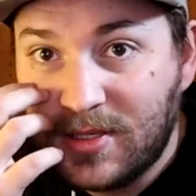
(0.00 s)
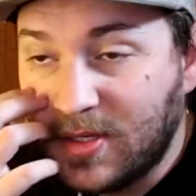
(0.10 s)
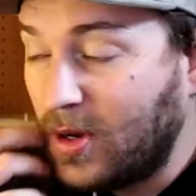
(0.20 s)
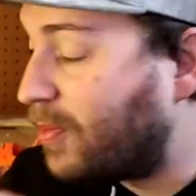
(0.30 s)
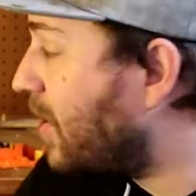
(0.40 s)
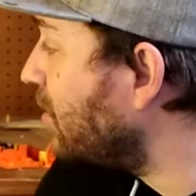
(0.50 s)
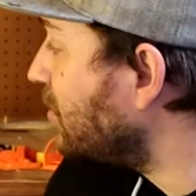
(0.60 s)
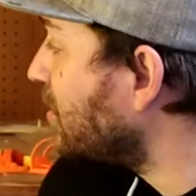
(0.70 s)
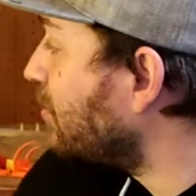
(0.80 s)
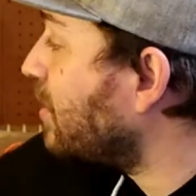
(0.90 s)
So
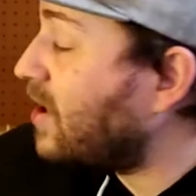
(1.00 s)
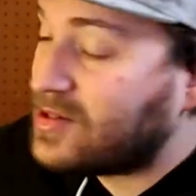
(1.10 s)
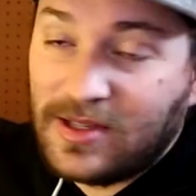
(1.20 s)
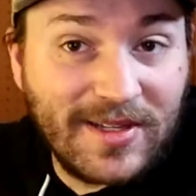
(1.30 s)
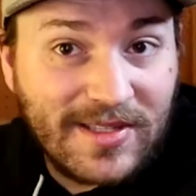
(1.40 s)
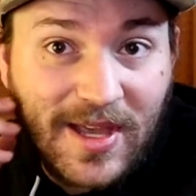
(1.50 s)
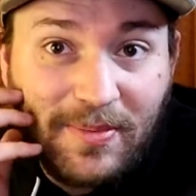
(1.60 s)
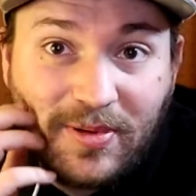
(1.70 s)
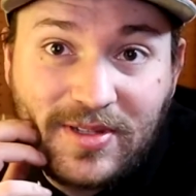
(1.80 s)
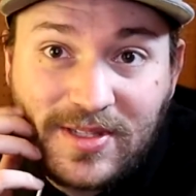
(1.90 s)
apparently the way I sliced
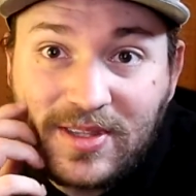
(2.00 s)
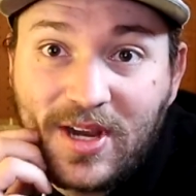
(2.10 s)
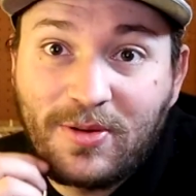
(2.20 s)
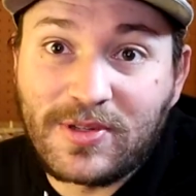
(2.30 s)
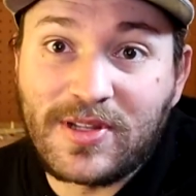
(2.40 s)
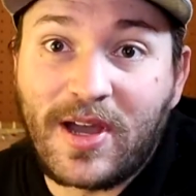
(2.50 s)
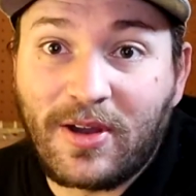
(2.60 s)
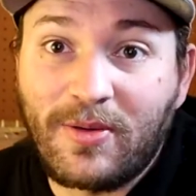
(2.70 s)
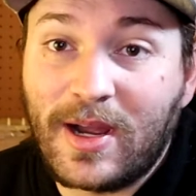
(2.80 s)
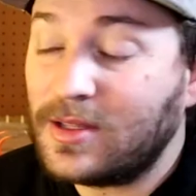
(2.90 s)
that print in there was not
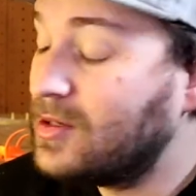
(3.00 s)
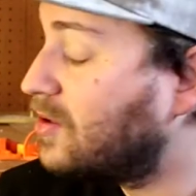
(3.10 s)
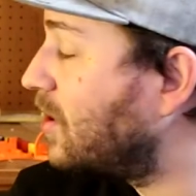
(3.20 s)
correct,